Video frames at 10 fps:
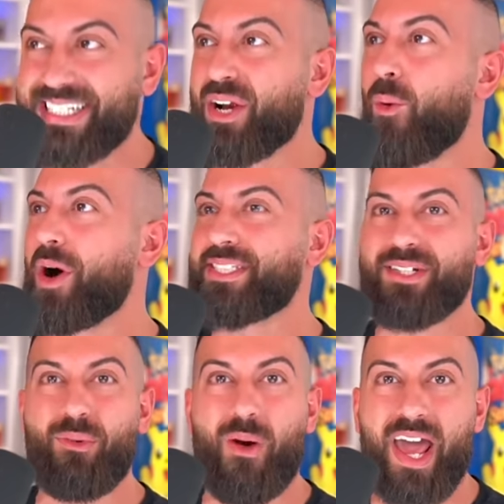That thing
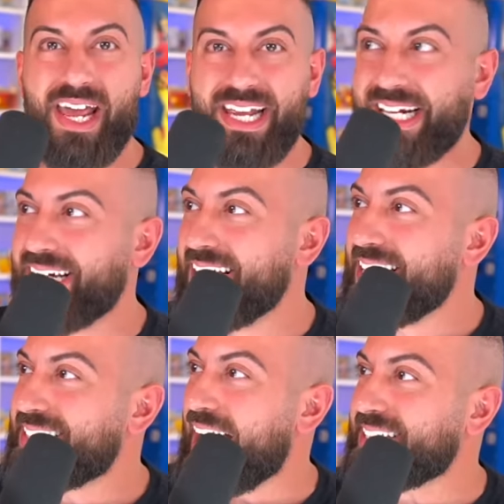wasn't weighed.
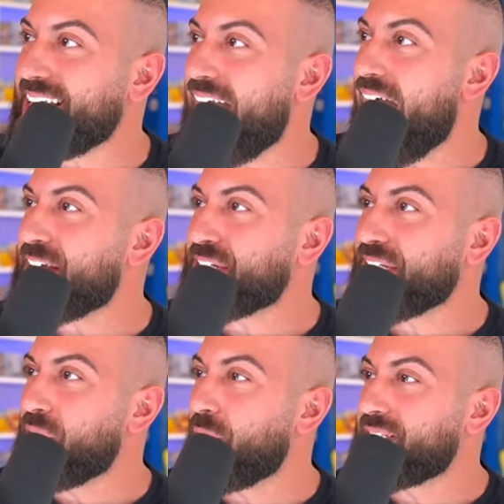That thing
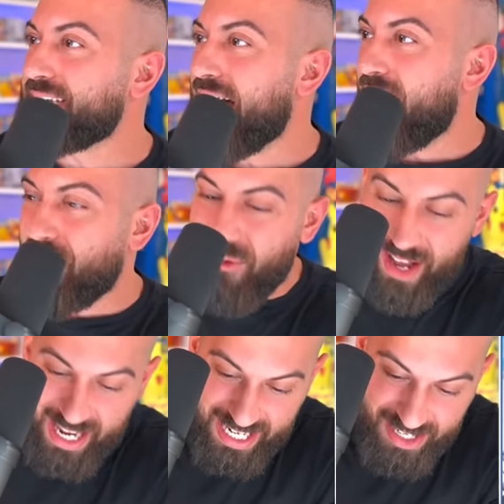actually was not
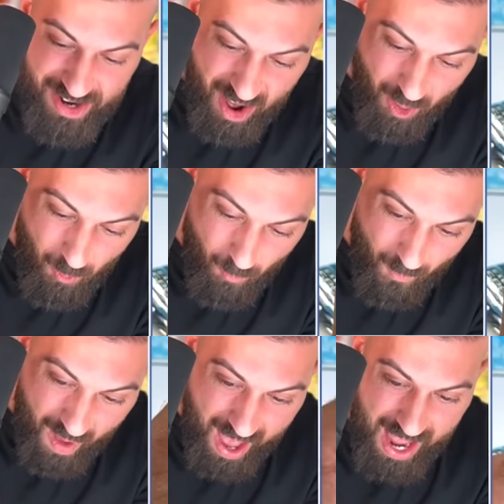weighed. No
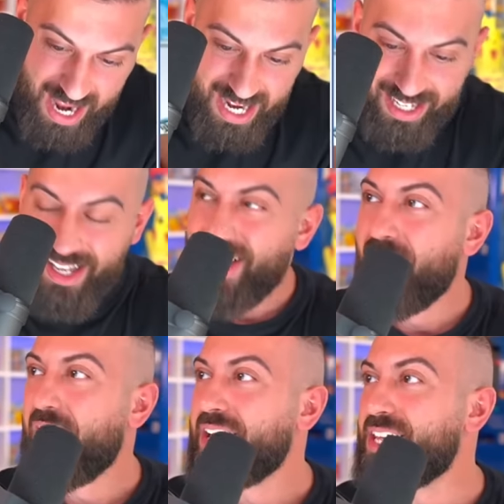way.
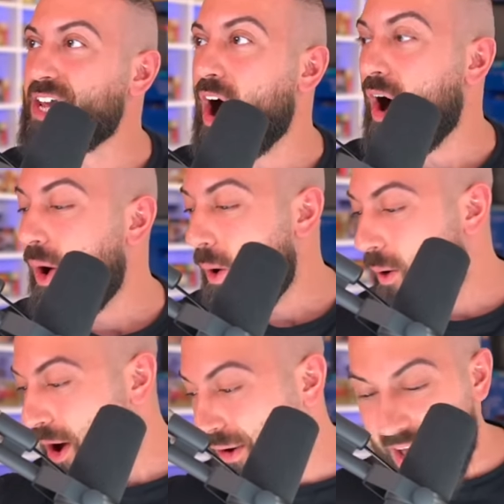
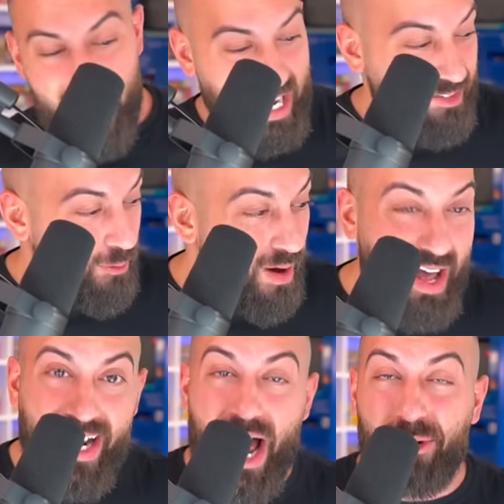Yo, okay,
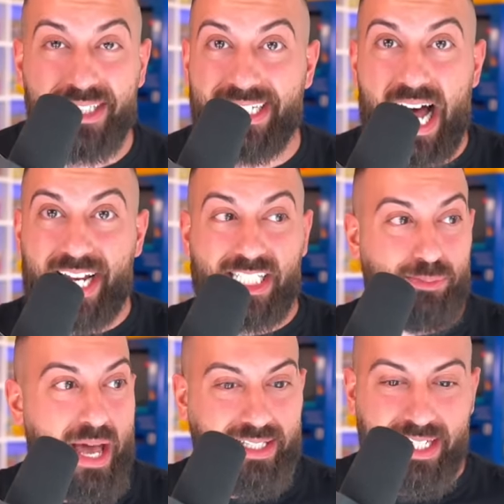what? I was not
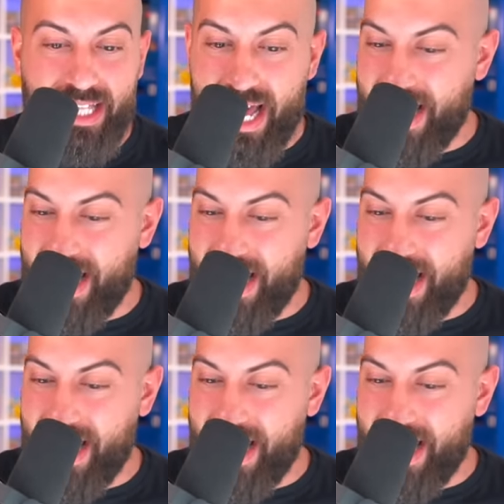expecting